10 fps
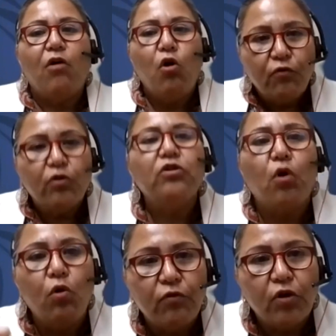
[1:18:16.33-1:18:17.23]
Over and
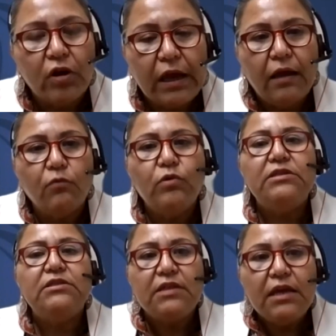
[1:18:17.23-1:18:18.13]
over again, we
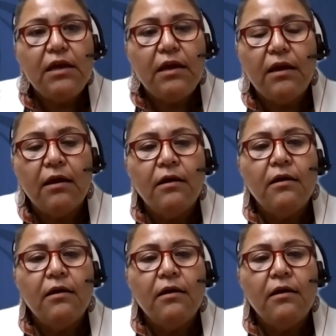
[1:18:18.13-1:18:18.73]
see